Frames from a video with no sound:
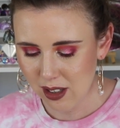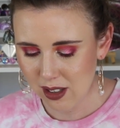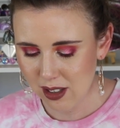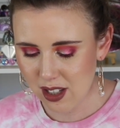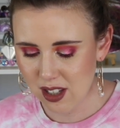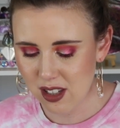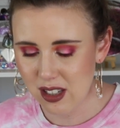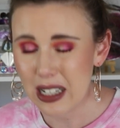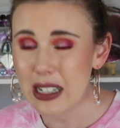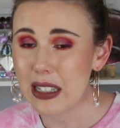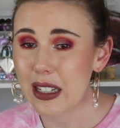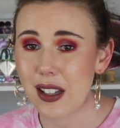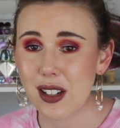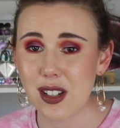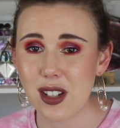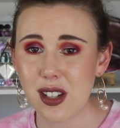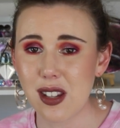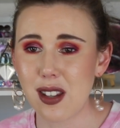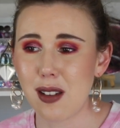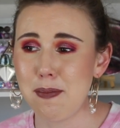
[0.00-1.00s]
stuck
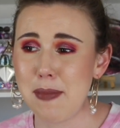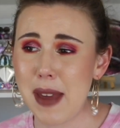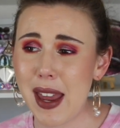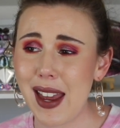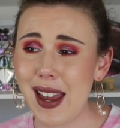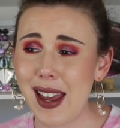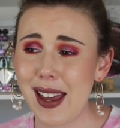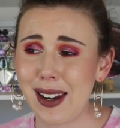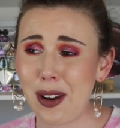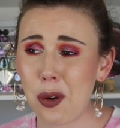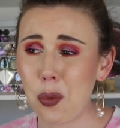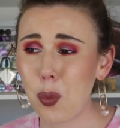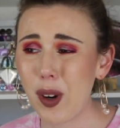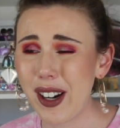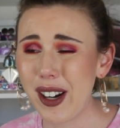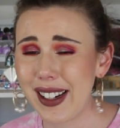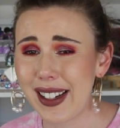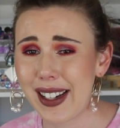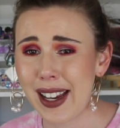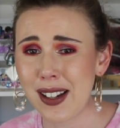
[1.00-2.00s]
it to the men and
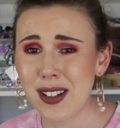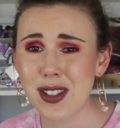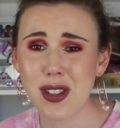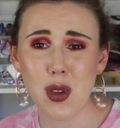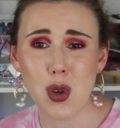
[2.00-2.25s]
went against